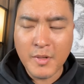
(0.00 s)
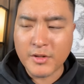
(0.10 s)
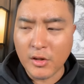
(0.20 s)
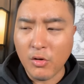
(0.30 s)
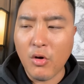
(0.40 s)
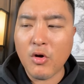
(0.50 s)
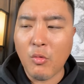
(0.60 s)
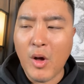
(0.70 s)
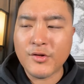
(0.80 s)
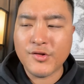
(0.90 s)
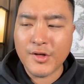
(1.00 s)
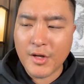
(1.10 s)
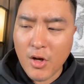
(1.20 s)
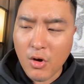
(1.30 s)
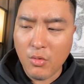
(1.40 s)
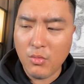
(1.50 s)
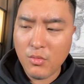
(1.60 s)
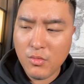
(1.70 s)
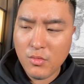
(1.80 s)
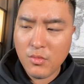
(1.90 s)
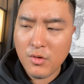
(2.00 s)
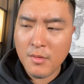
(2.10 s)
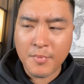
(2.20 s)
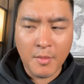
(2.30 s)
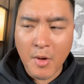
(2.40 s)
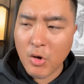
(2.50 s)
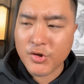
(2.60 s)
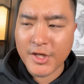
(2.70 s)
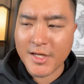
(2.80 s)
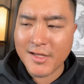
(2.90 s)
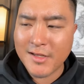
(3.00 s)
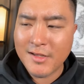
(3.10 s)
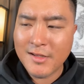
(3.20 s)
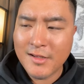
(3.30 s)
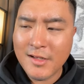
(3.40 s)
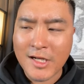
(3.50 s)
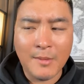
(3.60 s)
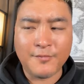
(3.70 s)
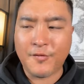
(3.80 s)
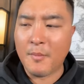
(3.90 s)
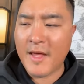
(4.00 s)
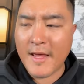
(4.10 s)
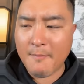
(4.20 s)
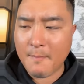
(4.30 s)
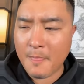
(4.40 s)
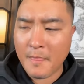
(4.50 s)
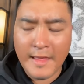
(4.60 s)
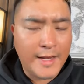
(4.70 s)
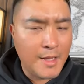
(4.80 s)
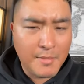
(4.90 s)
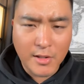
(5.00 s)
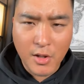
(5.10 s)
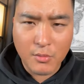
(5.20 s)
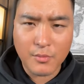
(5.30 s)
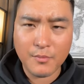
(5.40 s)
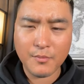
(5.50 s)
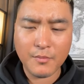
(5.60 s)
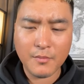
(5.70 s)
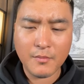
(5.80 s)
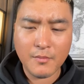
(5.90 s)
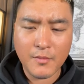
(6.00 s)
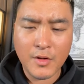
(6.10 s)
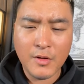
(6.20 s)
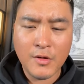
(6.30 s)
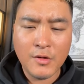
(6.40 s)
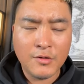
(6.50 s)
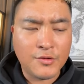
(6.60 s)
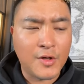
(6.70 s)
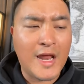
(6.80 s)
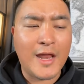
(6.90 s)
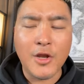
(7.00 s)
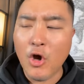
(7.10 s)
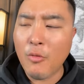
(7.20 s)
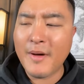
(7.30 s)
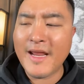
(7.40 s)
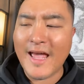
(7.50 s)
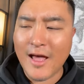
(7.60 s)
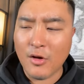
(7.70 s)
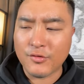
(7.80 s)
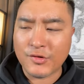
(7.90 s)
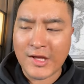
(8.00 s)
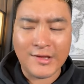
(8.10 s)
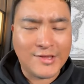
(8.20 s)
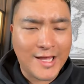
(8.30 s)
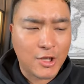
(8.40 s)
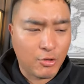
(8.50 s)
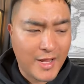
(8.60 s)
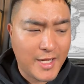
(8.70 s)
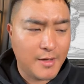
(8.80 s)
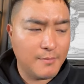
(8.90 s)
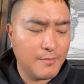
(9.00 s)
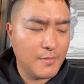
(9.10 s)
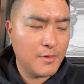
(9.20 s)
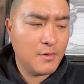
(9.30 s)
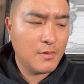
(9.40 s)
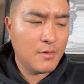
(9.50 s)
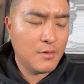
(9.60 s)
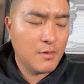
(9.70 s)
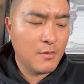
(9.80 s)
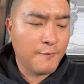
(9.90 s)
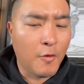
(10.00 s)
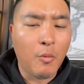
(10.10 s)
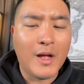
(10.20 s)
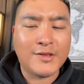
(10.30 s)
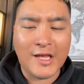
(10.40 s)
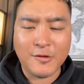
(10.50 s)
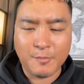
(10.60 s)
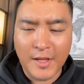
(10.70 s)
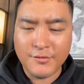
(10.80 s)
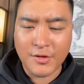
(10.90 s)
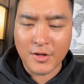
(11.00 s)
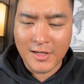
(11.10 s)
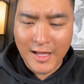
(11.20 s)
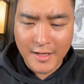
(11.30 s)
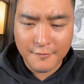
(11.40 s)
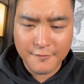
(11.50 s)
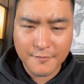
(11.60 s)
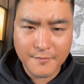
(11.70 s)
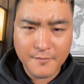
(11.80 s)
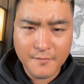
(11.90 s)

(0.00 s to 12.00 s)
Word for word: But the Lord wants you to know promotion comes from him and him alone, so that nobody else can take credit for what takes place in your life.